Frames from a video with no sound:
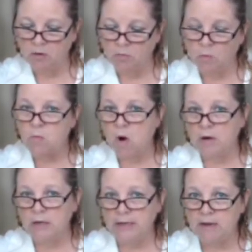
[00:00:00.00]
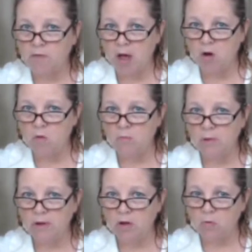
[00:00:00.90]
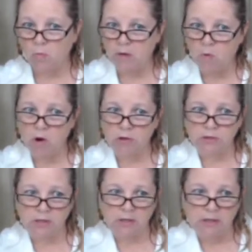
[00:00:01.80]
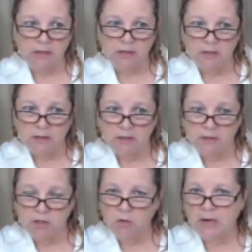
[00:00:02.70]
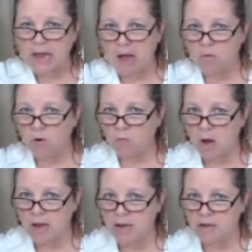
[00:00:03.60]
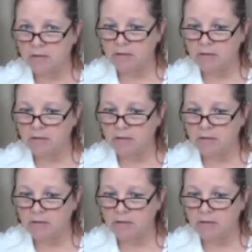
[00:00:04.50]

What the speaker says: We want to leave home. We want to do it our way.